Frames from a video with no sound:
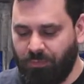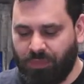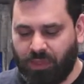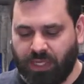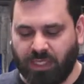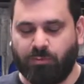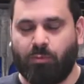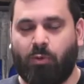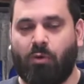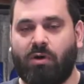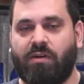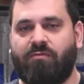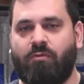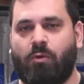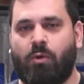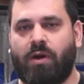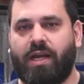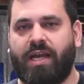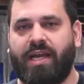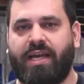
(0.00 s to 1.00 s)
these
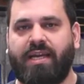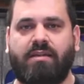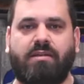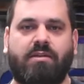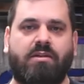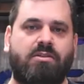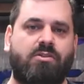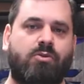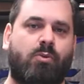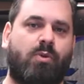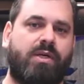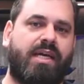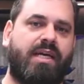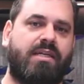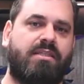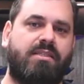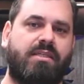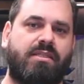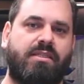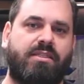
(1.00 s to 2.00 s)
0.48,
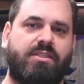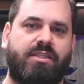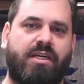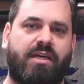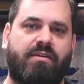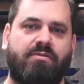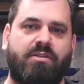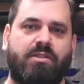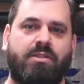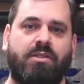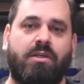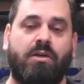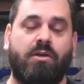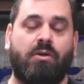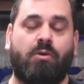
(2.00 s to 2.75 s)
2867s